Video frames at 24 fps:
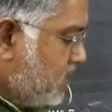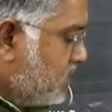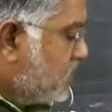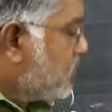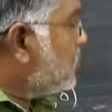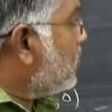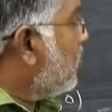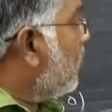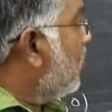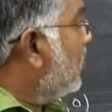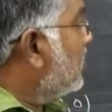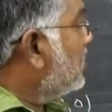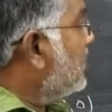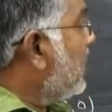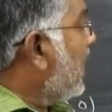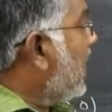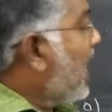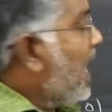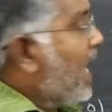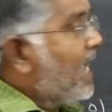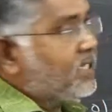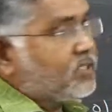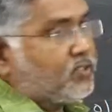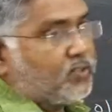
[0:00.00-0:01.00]
is on the
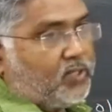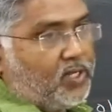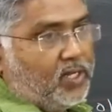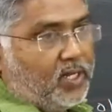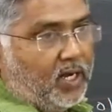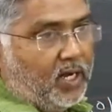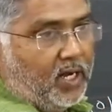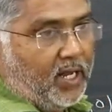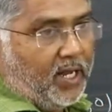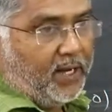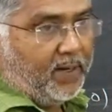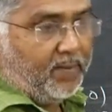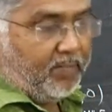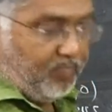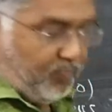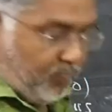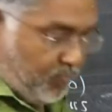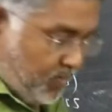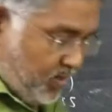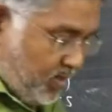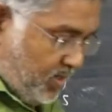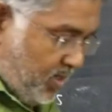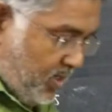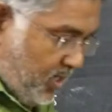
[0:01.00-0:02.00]
axial line.
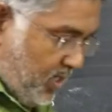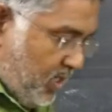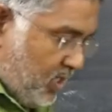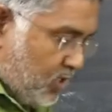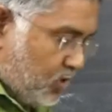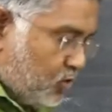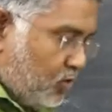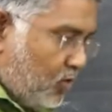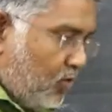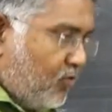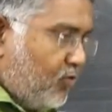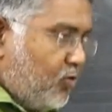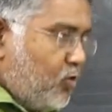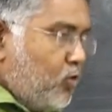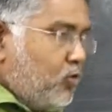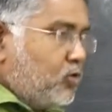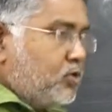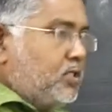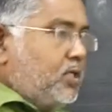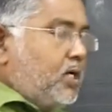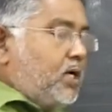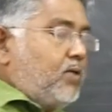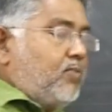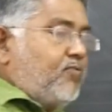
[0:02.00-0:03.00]
So use
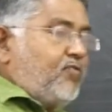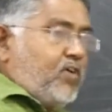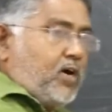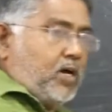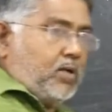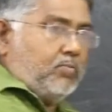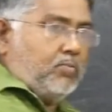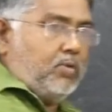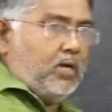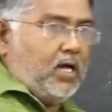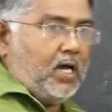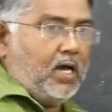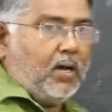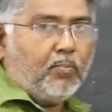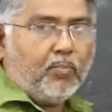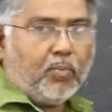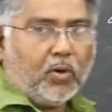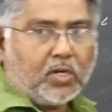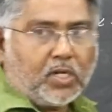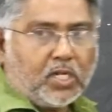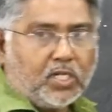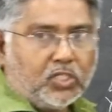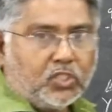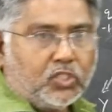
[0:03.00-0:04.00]
the formula
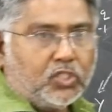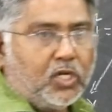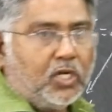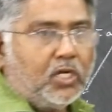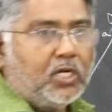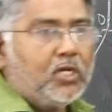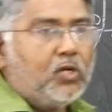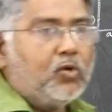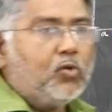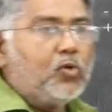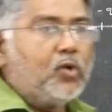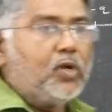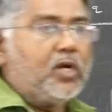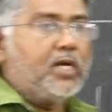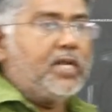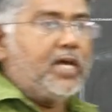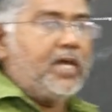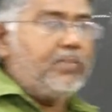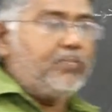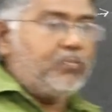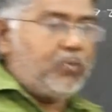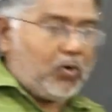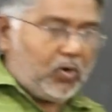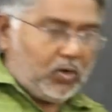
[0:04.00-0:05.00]
potential due to a
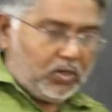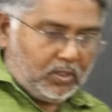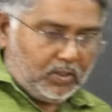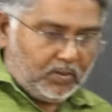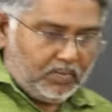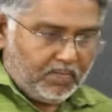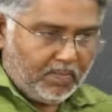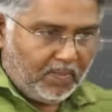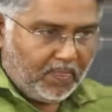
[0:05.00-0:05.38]
dipole